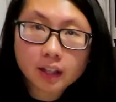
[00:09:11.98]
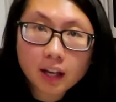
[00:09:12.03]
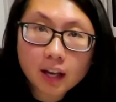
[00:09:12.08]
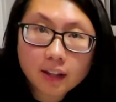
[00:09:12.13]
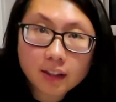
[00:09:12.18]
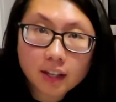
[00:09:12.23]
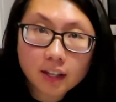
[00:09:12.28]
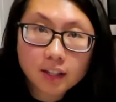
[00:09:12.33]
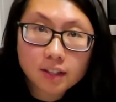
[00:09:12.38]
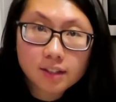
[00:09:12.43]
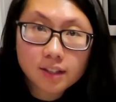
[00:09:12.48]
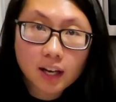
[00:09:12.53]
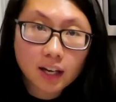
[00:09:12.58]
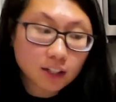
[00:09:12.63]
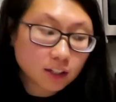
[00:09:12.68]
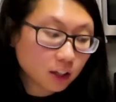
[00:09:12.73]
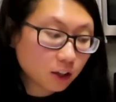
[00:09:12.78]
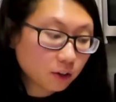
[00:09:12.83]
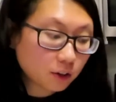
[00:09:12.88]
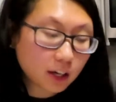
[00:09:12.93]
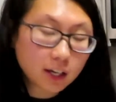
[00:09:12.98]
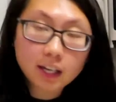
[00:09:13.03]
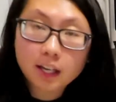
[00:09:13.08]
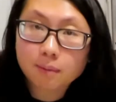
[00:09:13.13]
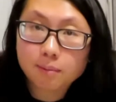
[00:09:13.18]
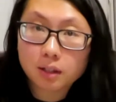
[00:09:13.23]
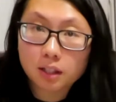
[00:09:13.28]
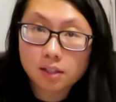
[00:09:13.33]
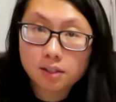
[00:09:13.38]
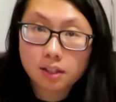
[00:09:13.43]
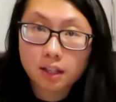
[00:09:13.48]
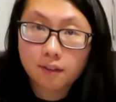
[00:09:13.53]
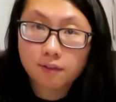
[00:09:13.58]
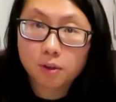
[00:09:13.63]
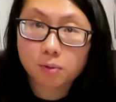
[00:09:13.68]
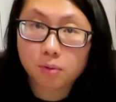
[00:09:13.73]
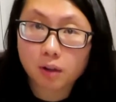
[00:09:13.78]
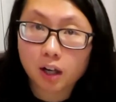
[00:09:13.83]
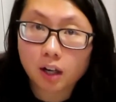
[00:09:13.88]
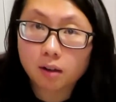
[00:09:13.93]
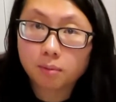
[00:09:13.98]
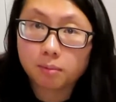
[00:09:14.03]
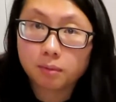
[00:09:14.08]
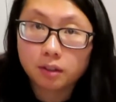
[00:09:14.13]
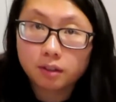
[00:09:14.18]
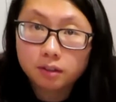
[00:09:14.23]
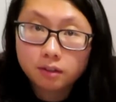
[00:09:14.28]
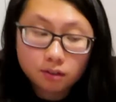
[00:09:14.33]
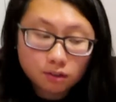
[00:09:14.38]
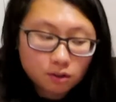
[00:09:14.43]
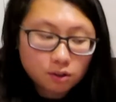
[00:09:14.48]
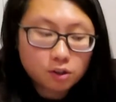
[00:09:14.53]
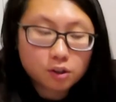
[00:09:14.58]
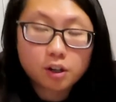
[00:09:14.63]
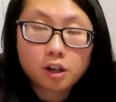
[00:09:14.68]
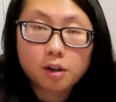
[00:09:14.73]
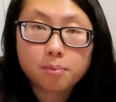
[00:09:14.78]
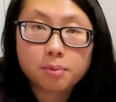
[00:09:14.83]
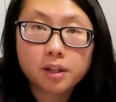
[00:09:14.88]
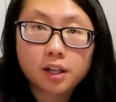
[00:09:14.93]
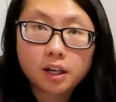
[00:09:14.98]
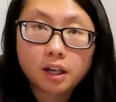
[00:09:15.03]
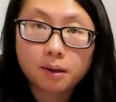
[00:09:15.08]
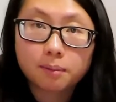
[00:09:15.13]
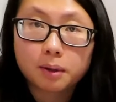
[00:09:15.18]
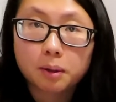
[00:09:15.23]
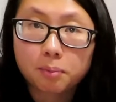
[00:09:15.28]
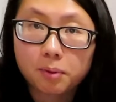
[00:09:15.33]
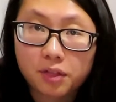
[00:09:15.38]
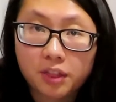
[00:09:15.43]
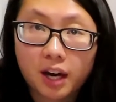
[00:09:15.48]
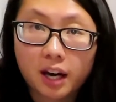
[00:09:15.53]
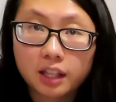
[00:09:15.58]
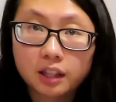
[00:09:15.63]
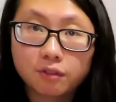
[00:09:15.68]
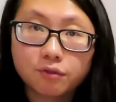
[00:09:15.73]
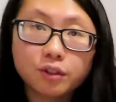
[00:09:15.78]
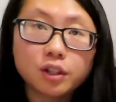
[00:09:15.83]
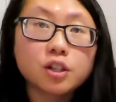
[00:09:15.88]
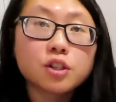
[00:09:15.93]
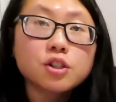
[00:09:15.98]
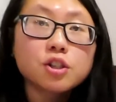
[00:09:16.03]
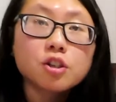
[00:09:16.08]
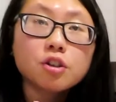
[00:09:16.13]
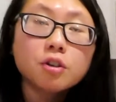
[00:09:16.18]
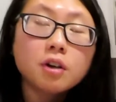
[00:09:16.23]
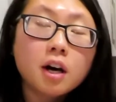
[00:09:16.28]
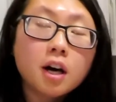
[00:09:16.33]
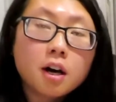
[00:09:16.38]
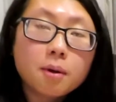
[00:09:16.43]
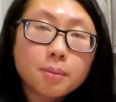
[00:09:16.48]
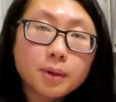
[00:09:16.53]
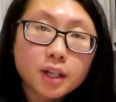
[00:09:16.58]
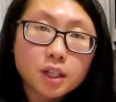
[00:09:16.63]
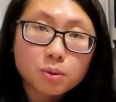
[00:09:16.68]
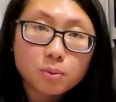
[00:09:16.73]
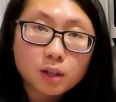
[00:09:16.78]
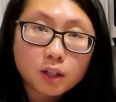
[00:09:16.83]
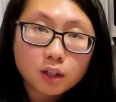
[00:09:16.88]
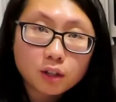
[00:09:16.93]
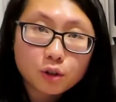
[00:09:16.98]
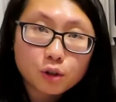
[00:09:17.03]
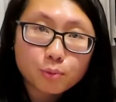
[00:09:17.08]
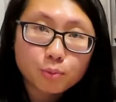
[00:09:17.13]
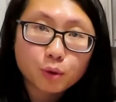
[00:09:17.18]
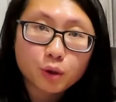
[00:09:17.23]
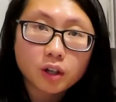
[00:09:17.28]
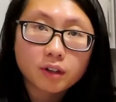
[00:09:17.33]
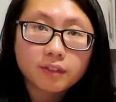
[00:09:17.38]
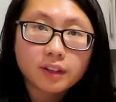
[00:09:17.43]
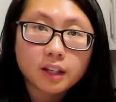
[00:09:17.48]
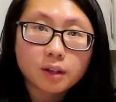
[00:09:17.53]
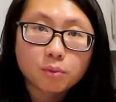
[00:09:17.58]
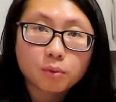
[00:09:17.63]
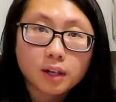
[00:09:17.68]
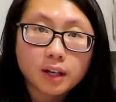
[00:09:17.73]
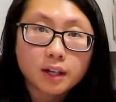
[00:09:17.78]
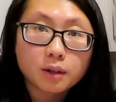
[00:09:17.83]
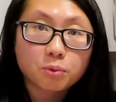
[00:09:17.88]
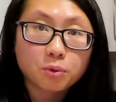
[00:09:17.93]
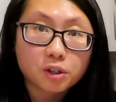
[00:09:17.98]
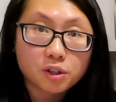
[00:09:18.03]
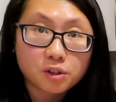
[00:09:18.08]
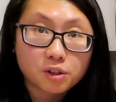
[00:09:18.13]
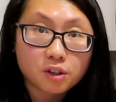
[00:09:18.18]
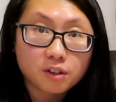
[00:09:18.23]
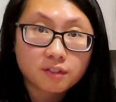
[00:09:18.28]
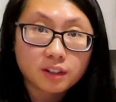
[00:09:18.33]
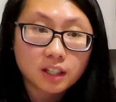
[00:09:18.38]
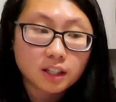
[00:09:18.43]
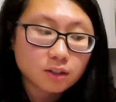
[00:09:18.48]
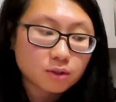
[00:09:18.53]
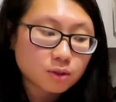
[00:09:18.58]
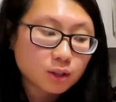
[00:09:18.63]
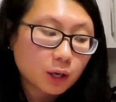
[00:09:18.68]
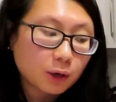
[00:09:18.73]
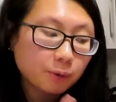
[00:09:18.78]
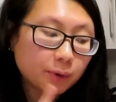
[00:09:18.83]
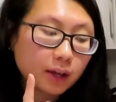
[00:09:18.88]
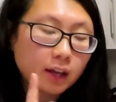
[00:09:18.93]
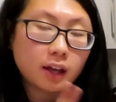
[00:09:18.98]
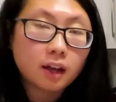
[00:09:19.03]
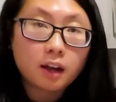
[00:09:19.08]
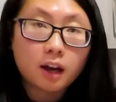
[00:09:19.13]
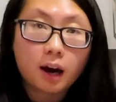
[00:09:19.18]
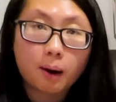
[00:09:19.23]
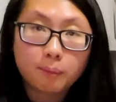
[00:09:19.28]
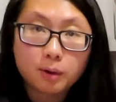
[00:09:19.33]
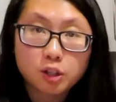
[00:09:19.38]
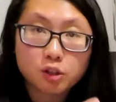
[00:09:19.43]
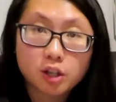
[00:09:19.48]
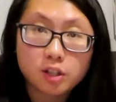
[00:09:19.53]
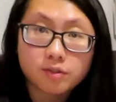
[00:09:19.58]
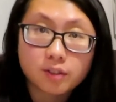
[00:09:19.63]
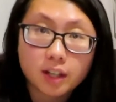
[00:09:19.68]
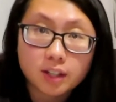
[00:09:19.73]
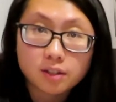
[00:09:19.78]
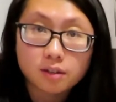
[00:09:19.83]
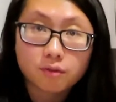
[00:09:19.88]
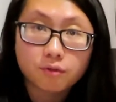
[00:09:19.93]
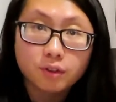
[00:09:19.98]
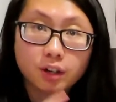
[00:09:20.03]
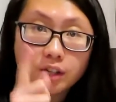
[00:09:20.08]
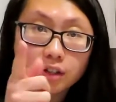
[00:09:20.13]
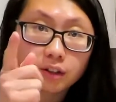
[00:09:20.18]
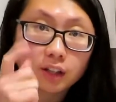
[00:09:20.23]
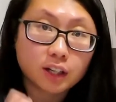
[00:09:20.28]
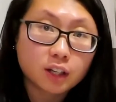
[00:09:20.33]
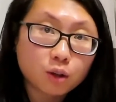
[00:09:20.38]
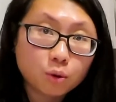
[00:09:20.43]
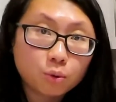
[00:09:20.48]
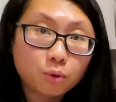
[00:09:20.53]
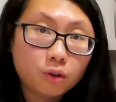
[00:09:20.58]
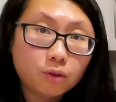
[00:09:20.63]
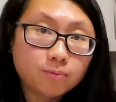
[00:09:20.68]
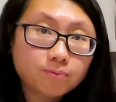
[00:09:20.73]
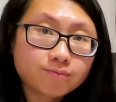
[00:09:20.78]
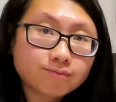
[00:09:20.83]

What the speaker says: And then side note, I am gonna save the rum syrup thing. I'm gonna put that in the fridge too, because we can use more of it when we're serving. So I'm gonna transfer that to the fridge and let it cool.